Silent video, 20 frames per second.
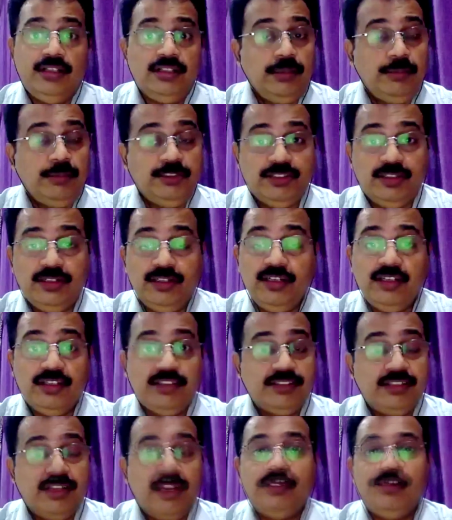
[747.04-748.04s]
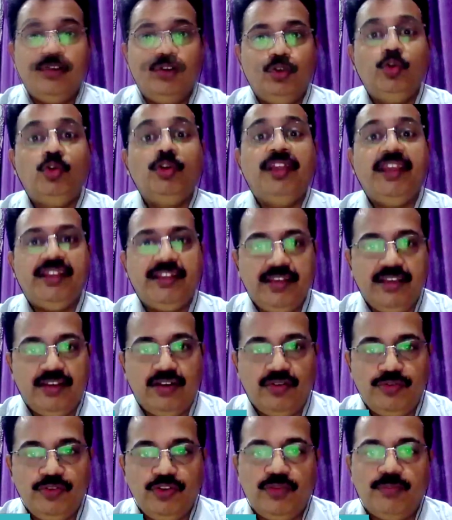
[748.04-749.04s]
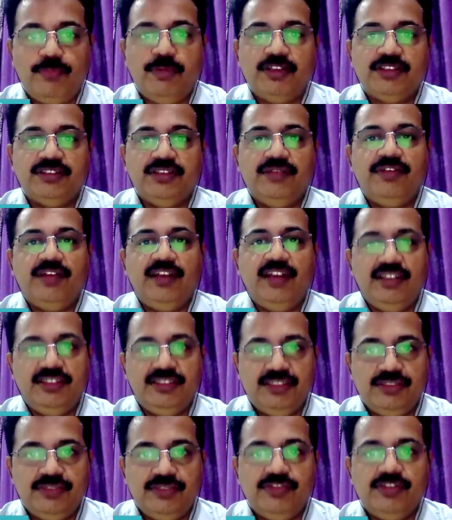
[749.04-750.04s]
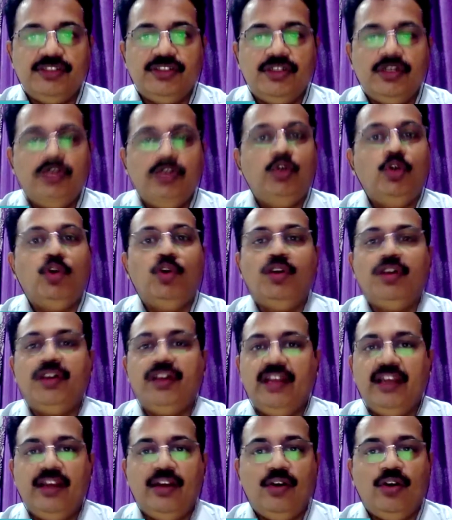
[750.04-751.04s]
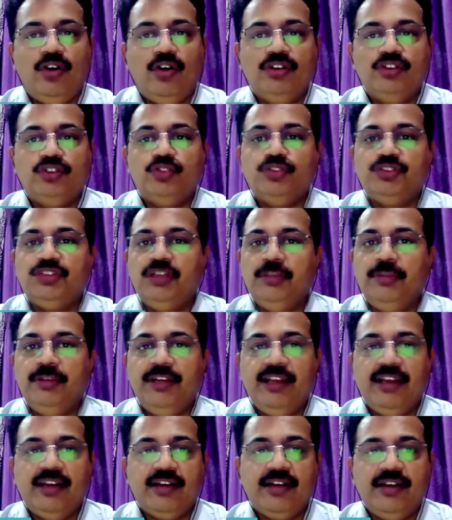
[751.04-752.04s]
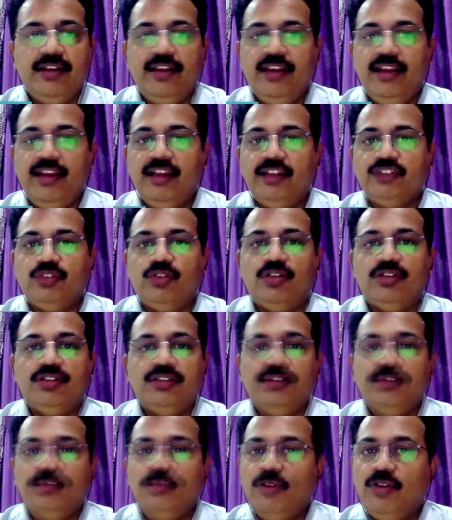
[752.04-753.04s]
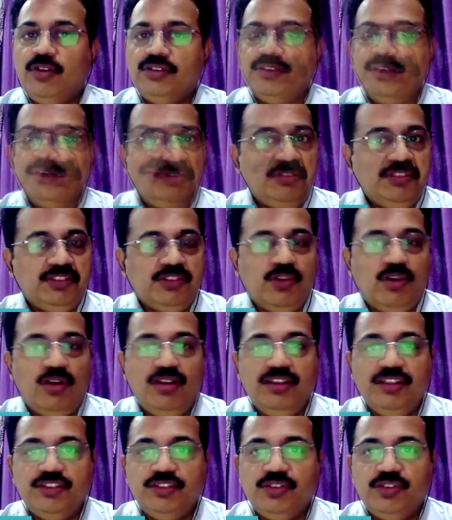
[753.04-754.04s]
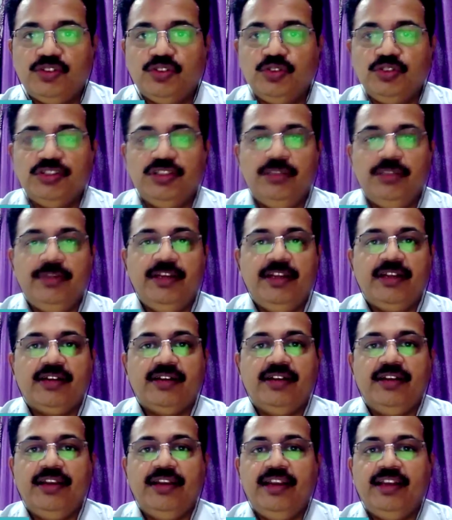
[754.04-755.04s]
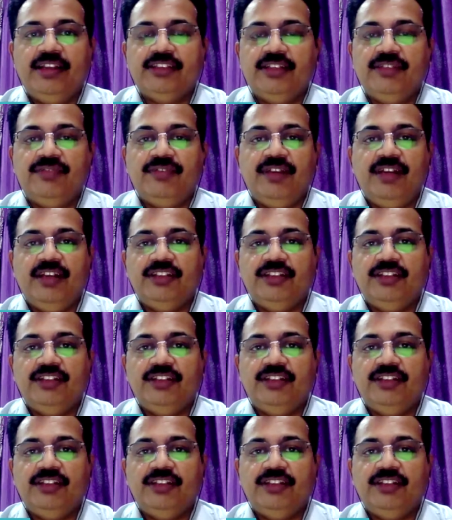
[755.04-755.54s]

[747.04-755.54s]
I mentioned earlier, it's like do take care of your personal finances first. Don't rely on social media connects because see all this your social media connects and friends.